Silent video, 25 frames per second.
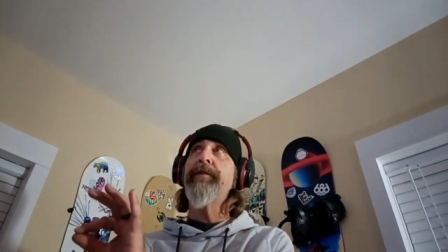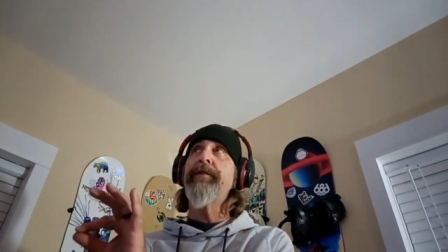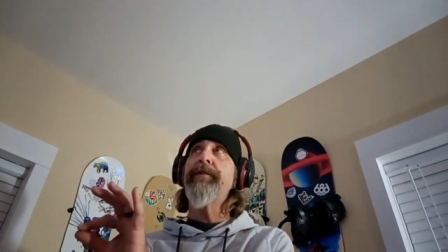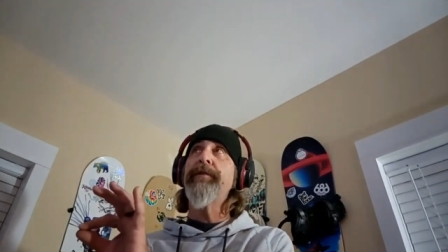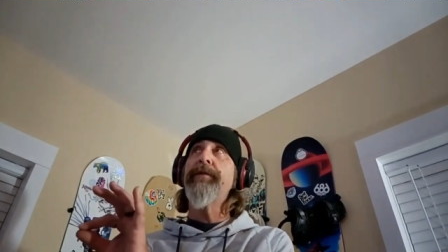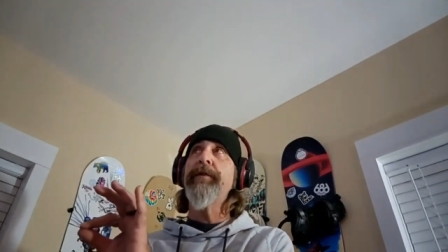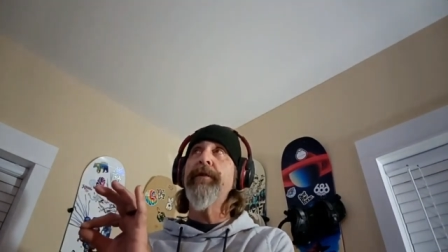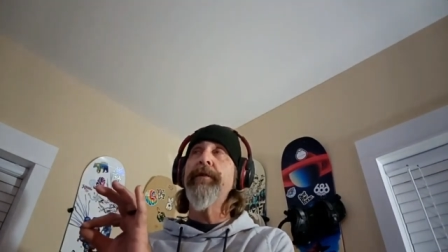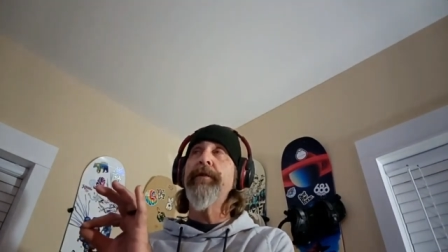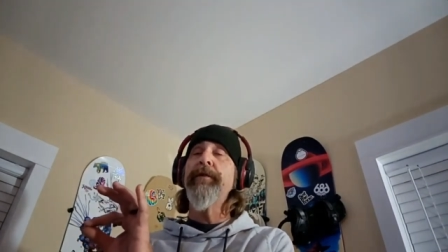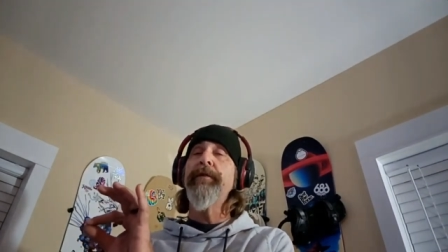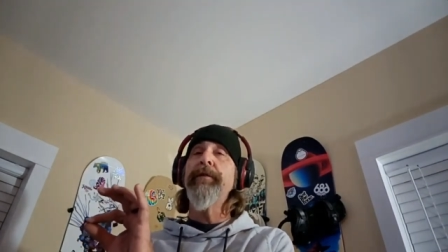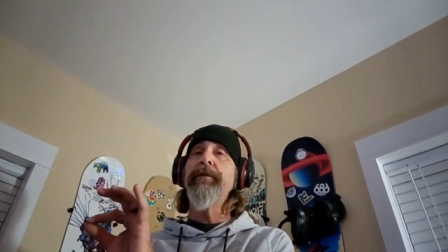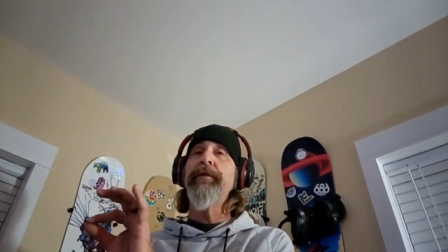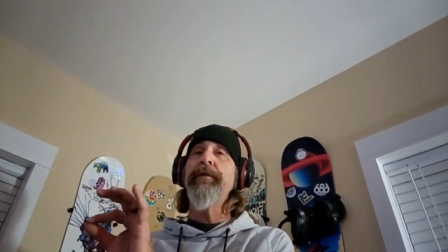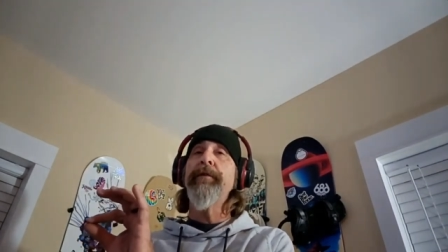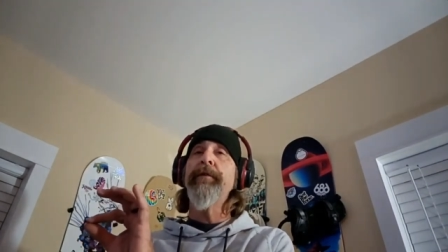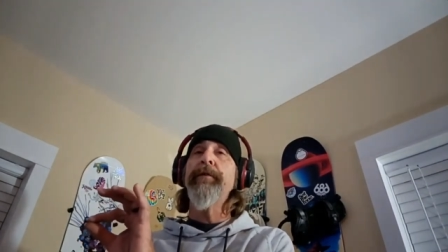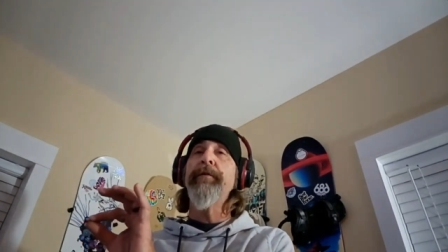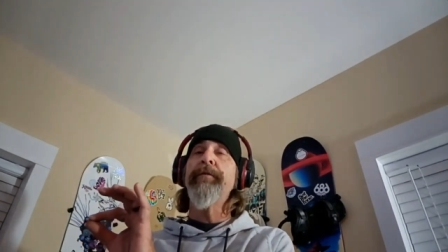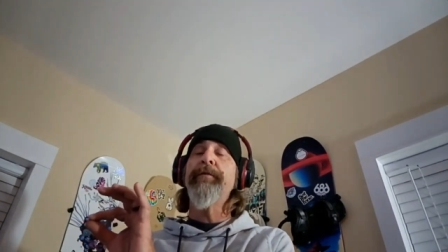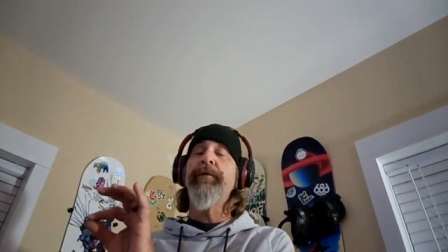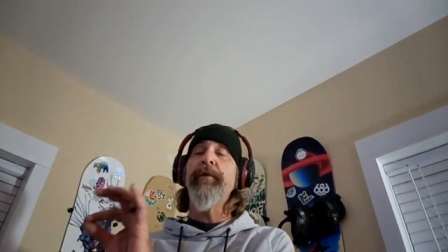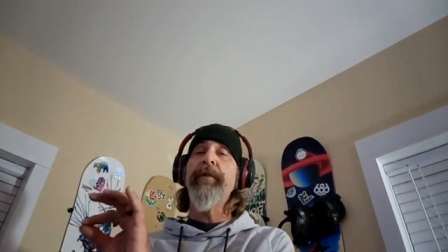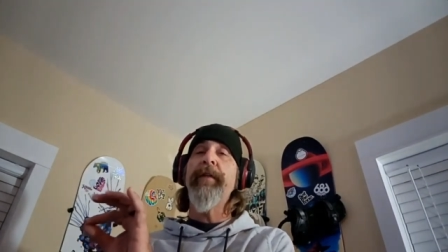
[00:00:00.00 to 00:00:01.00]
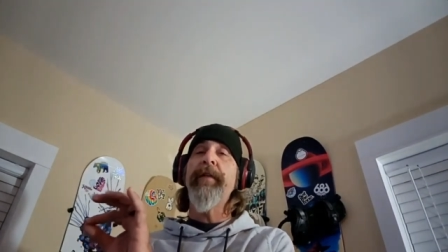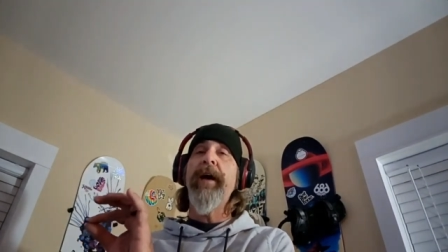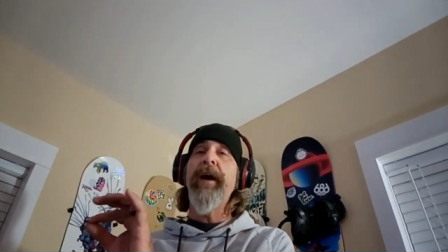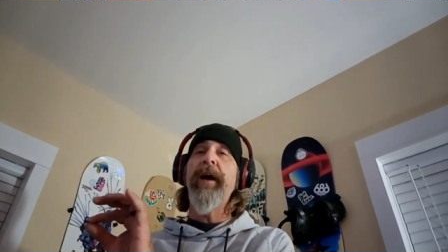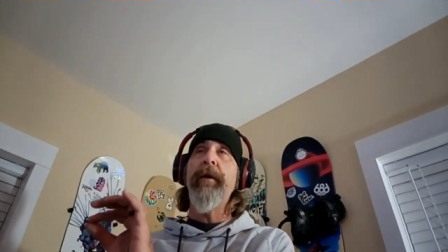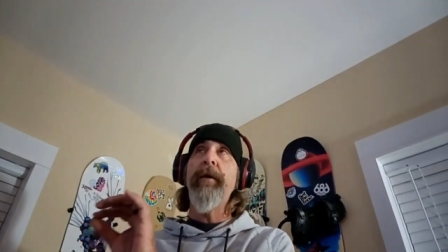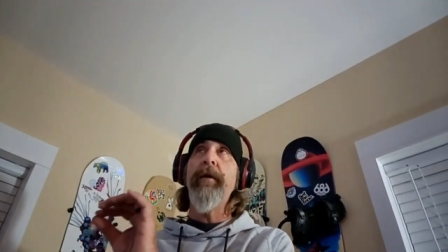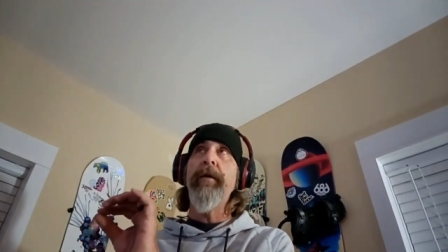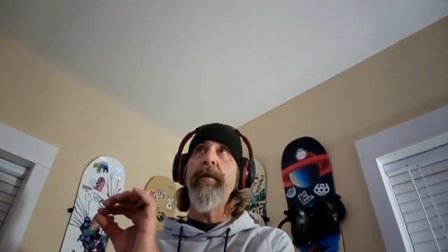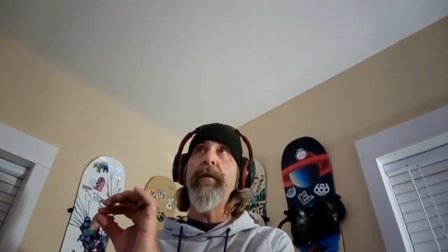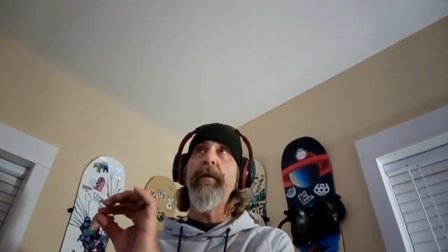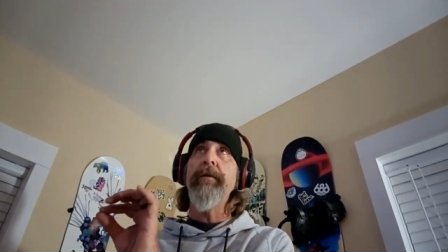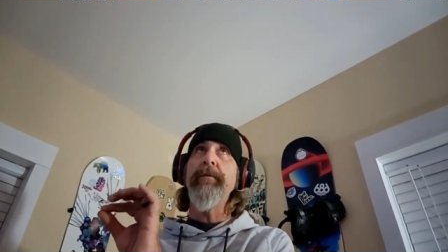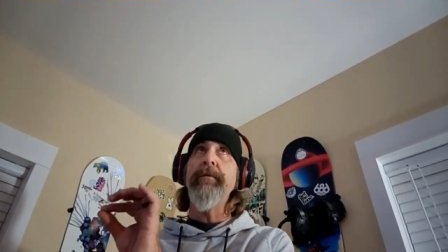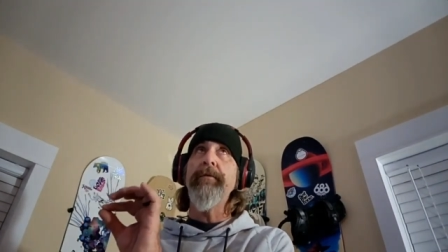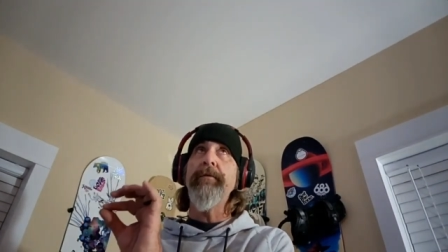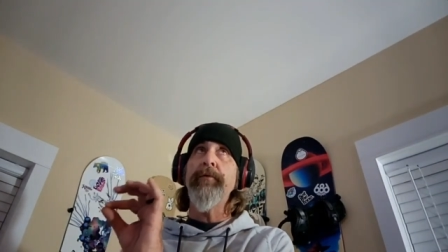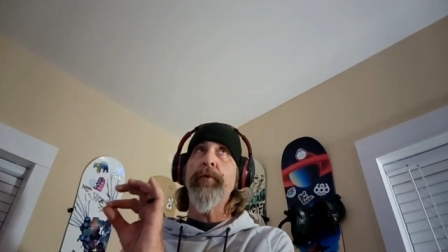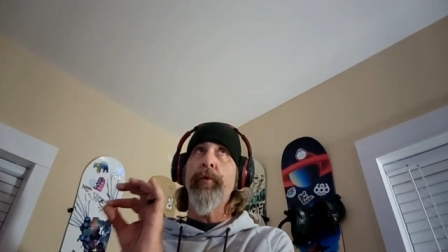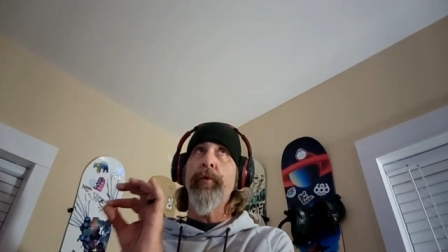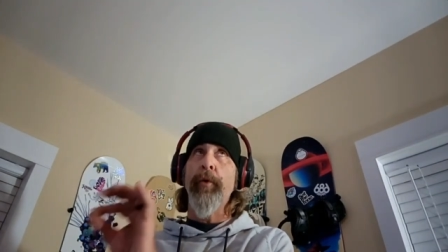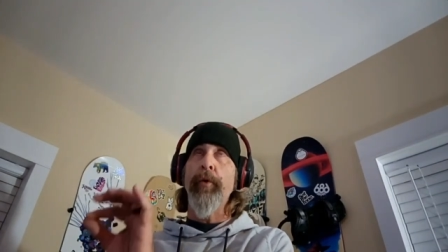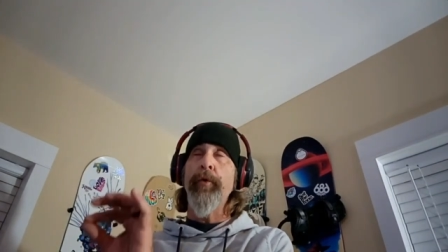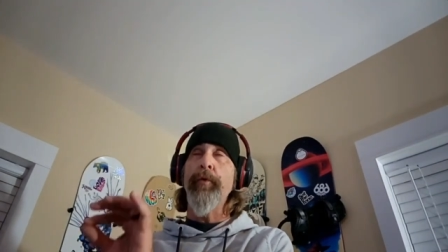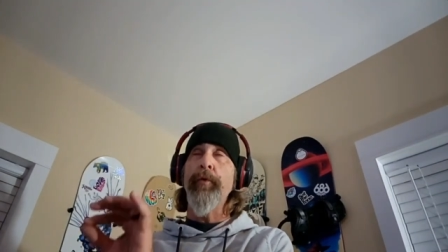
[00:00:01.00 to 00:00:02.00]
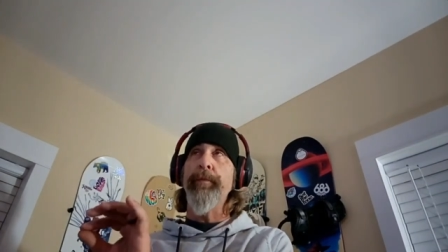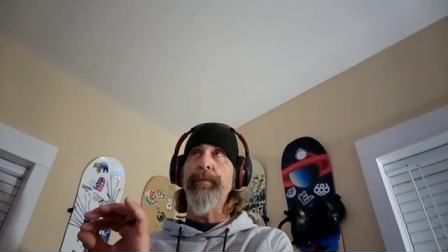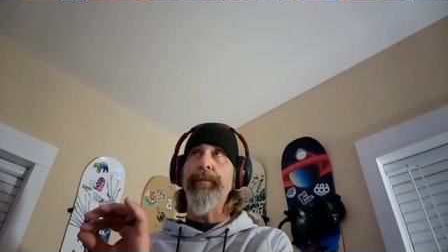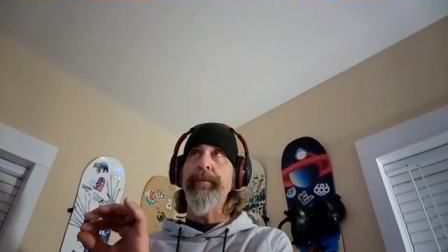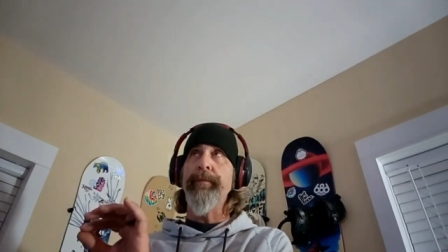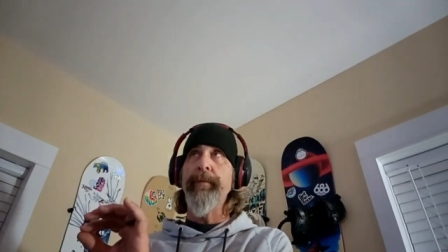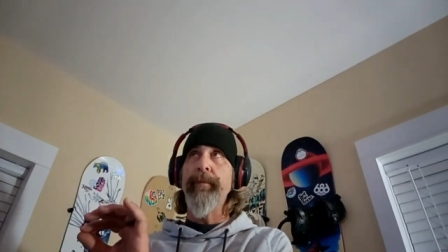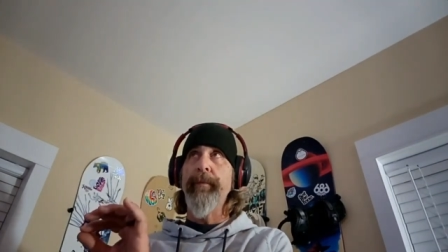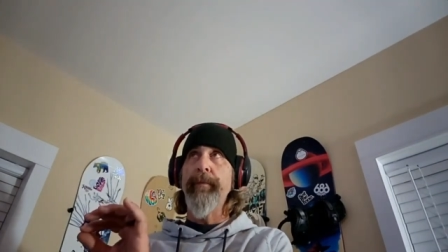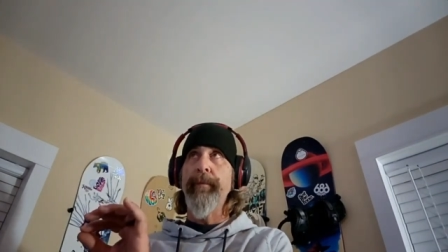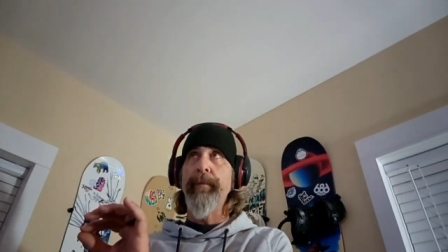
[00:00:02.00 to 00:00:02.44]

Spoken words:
is for that group.